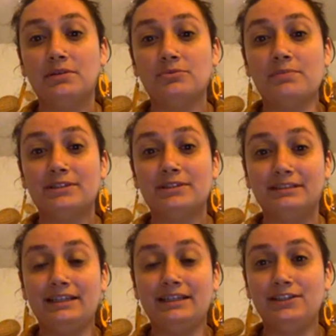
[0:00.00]

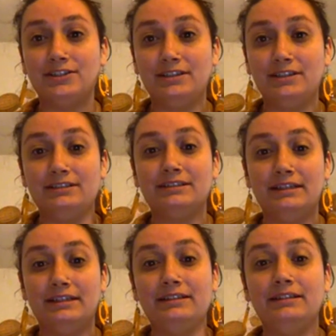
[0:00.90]
representations,
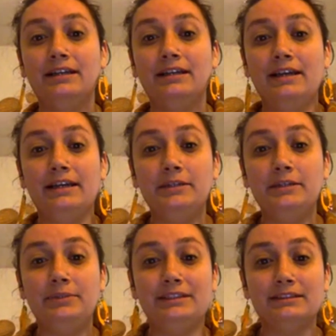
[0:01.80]
any
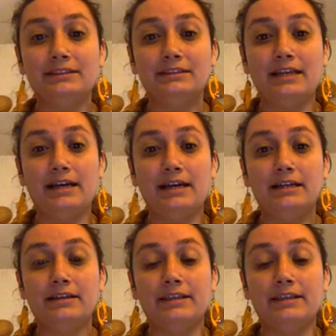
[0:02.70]
pieces that